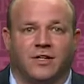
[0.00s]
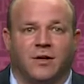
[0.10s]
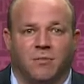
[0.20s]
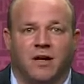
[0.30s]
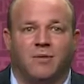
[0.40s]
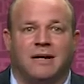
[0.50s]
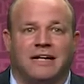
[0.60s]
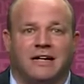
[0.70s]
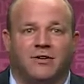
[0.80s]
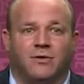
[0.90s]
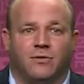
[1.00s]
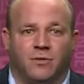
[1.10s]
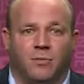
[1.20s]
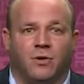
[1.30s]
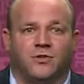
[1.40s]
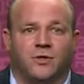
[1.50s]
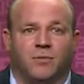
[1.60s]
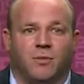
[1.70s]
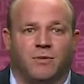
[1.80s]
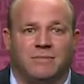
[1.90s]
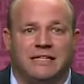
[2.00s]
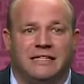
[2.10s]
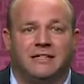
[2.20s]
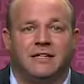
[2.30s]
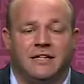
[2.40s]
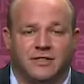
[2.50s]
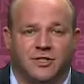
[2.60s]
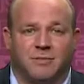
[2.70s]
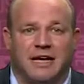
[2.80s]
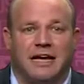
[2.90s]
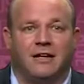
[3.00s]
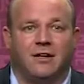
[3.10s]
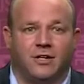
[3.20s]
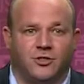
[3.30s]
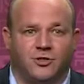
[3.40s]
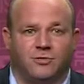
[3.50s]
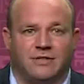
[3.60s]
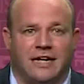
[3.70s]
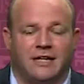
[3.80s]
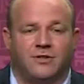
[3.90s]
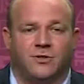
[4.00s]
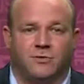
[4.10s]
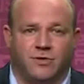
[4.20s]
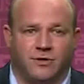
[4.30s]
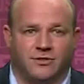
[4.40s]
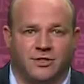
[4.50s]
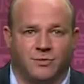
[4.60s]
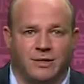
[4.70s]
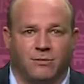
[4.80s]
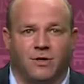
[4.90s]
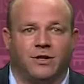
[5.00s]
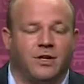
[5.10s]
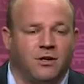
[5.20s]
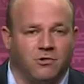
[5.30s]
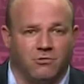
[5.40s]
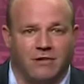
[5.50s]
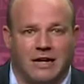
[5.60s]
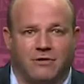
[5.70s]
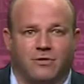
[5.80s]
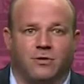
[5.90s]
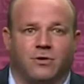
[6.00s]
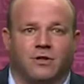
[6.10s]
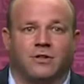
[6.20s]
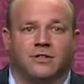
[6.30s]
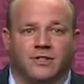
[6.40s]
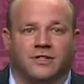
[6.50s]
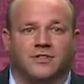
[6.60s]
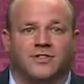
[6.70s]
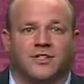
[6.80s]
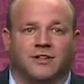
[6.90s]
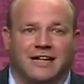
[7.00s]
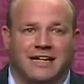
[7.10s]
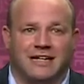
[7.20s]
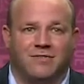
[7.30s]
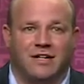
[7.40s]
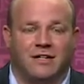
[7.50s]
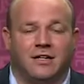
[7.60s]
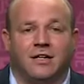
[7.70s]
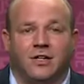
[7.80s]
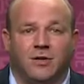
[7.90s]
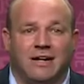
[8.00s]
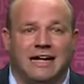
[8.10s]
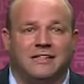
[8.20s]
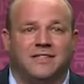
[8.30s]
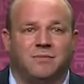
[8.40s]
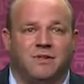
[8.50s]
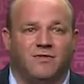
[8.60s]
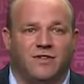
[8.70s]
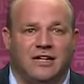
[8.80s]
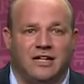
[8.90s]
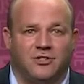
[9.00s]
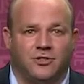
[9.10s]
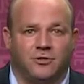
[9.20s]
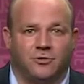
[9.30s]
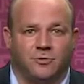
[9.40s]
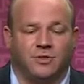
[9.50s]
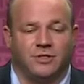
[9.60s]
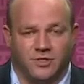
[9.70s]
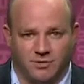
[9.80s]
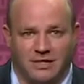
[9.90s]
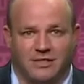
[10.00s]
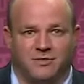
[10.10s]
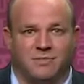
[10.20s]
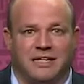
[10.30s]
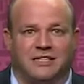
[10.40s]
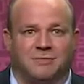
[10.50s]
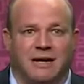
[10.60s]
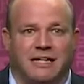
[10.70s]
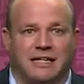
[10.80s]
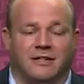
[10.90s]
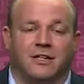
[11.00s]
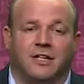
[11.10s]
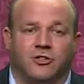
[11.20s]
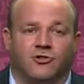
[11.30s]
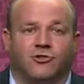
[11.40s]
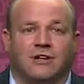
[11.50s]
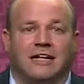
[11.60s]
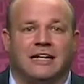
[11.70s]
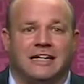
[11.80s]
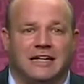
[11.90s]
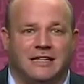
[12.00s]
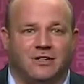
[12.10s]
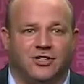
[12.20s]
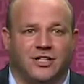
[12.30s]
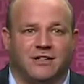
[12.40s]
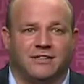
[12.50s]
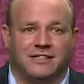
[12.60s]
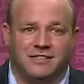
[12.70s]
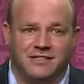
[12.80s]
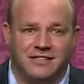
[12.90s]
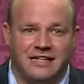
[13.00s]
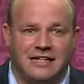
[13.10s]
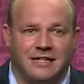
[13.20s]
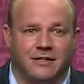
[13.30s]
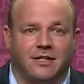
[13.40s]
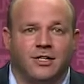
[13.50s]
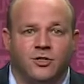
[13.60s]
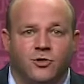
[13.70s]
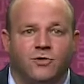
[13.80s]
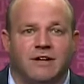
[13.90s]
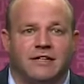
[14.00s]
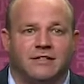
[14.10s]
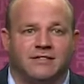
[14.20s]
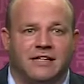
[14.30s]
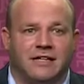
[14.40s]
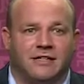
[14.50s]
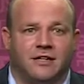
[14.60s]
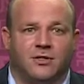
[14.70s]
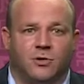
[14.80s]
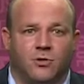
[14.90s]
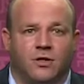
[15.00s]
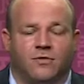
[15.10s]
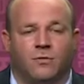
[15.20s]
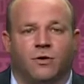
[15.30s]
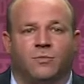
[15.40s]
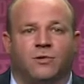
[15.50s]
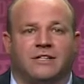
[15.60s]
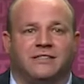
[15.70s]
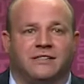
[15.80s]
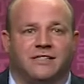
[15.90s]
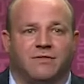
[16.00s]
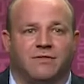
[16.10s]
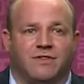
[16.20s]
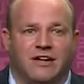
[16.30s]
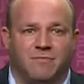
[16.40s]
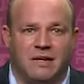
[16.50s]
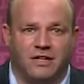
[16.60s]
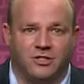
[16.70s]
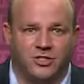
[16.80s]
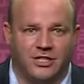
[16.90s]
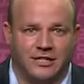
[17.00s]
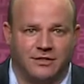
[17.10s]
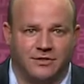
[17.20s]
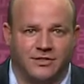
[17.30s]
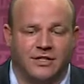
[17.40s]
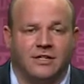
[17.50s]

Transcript: Bottom line here though, the board's upcoming meeting is going to be held on June 9th, 2021, right around the corner to consider a dividend. Now, NCB Financial Group, Jamaica's biggest bank here, trading in their shares. It's a sale here. Two directors selling a total of 1.675 million shares.